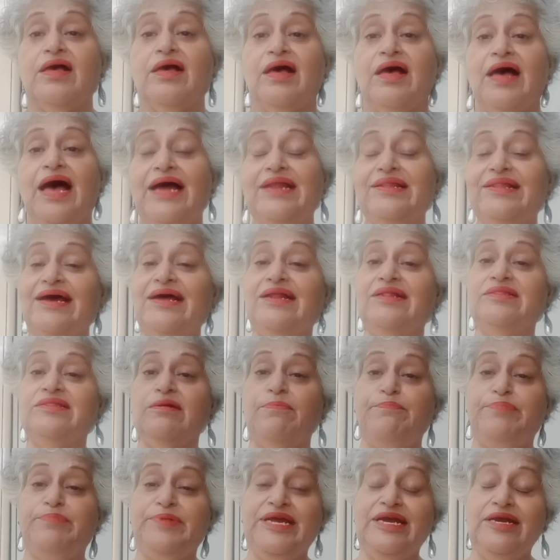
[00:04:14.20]
And then
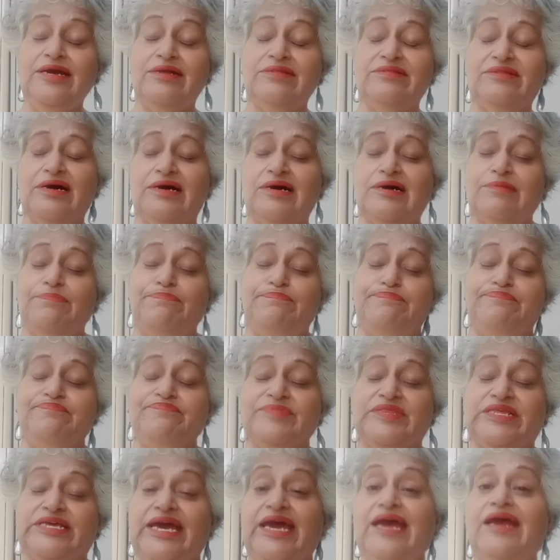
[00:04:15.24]
the
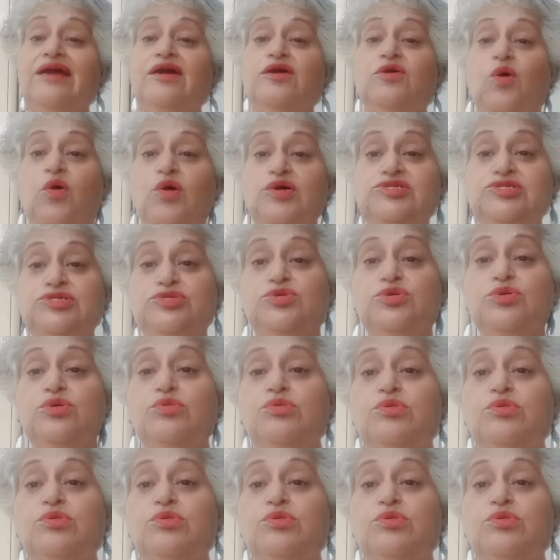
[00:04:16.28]
king goes to